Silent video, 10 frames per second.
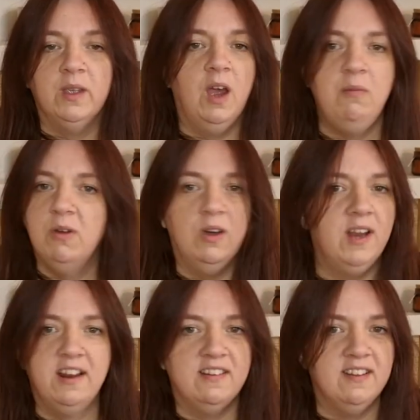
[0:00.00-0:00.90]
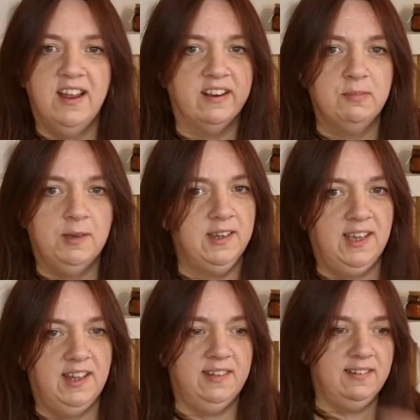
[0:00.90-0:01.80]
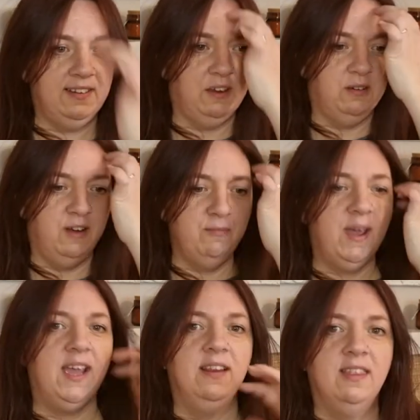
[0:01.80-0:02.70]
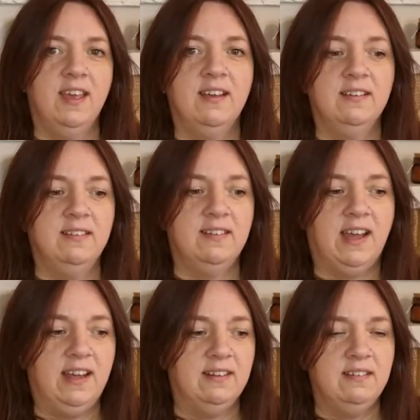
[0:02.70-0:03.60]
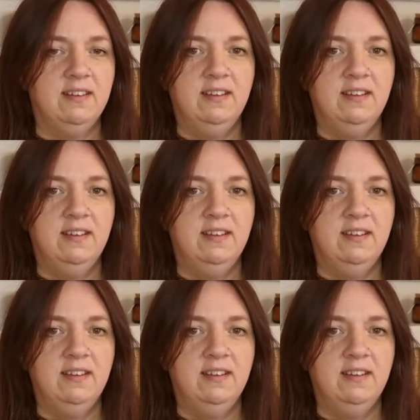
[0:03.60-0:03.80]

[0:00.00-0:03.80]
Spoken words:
I'm not an editing expert yet. So I've made things that